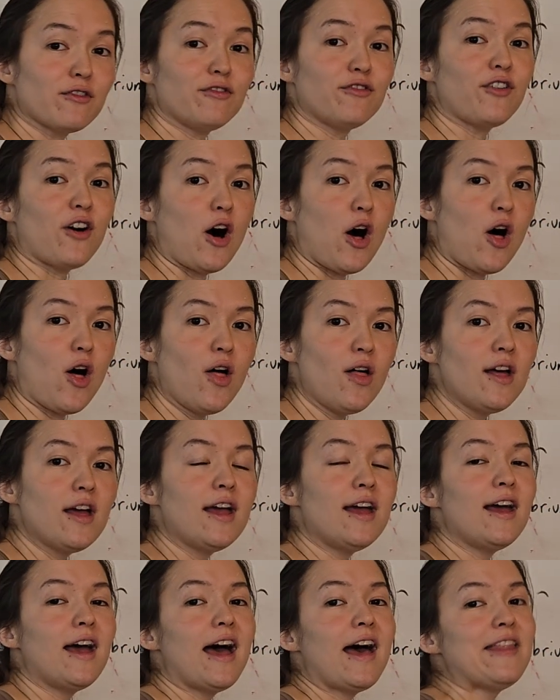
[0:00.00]
to fall,
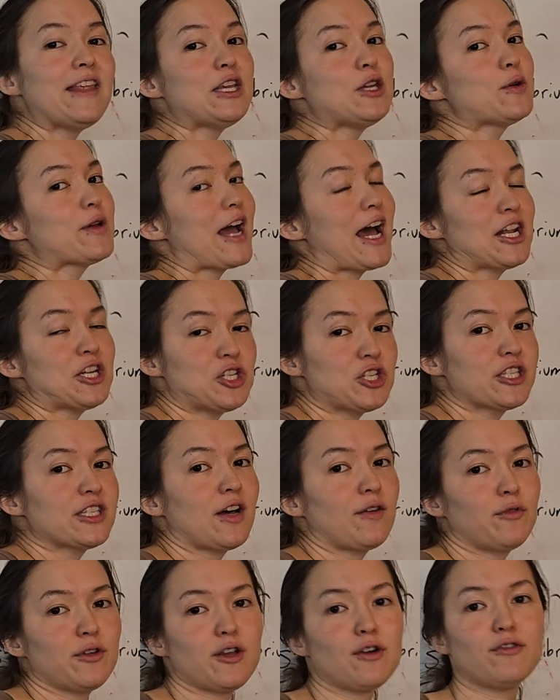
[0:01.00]
and then you catch
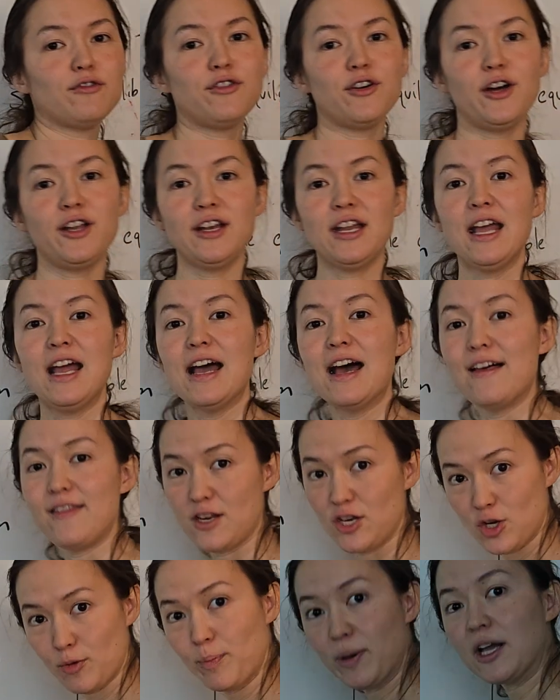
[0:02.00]
yourself with your foot. And
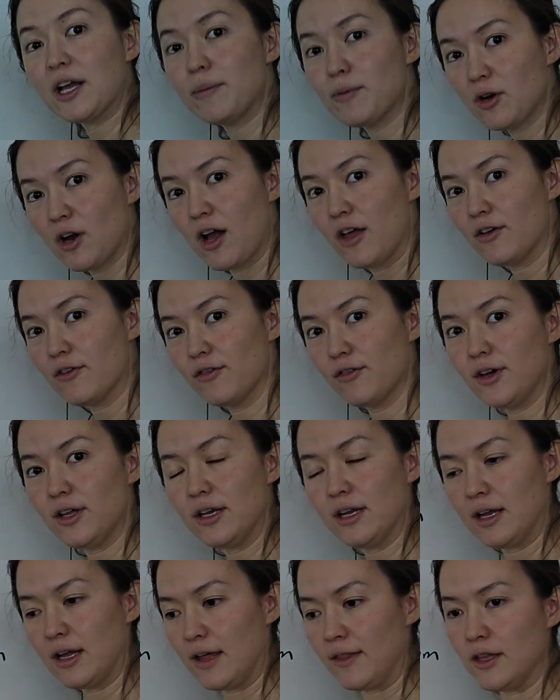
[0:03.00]
then you pick up your other foot,
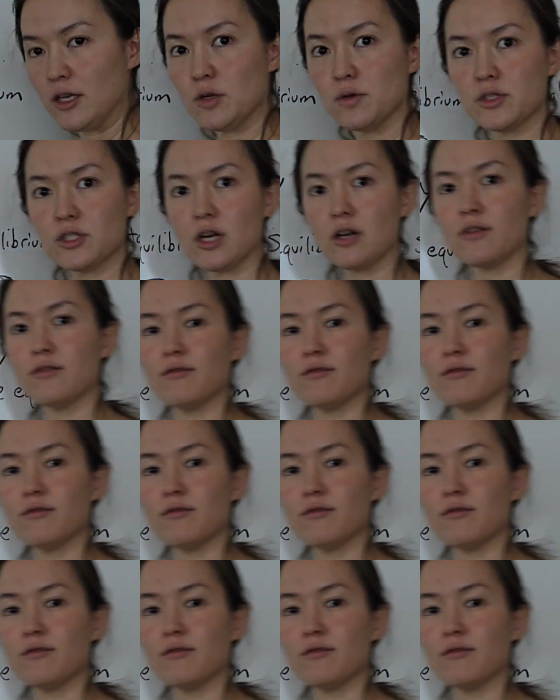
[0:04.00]
and then you start